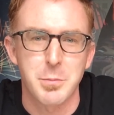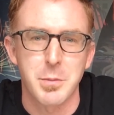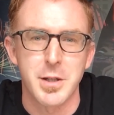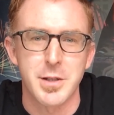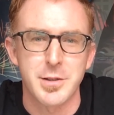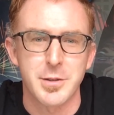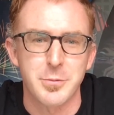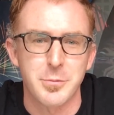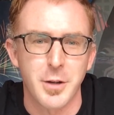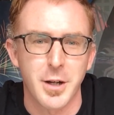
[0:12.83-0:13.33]

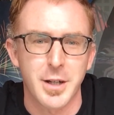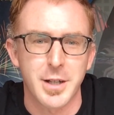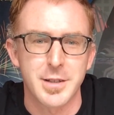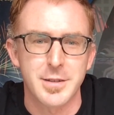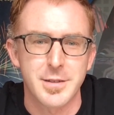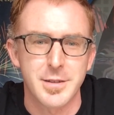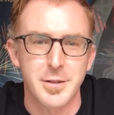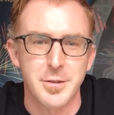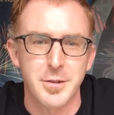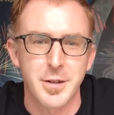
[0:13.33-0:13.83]
Space and
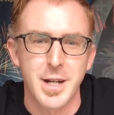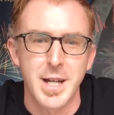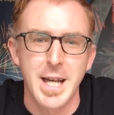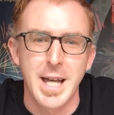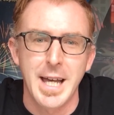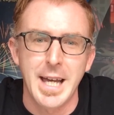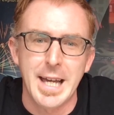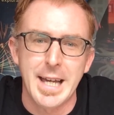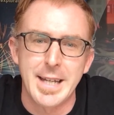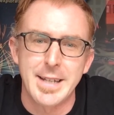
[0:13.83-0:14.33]
Rocket Center,
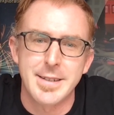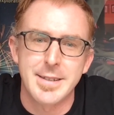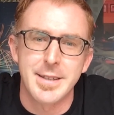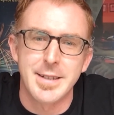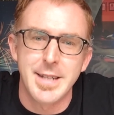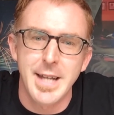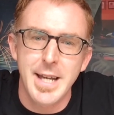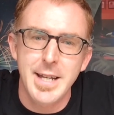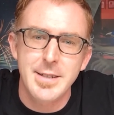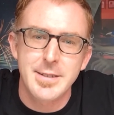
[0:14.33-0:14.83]
and
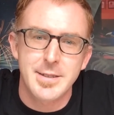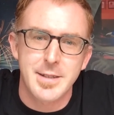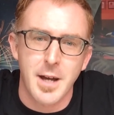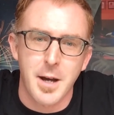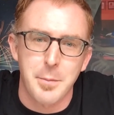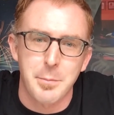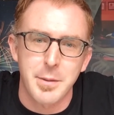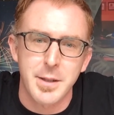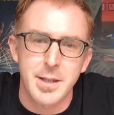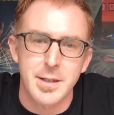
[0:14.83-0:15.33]
today's
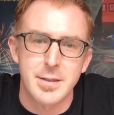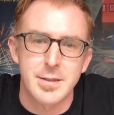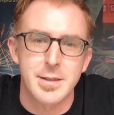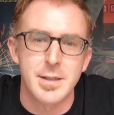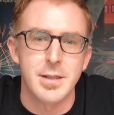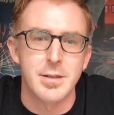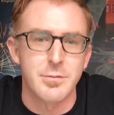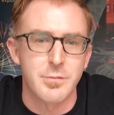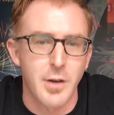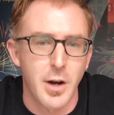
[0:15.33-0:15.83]
topic is
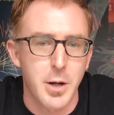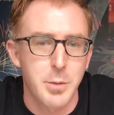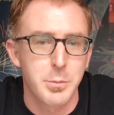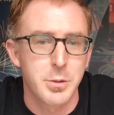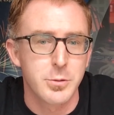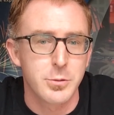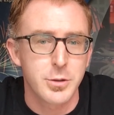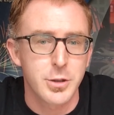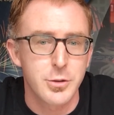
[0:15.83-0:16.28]
the Environmental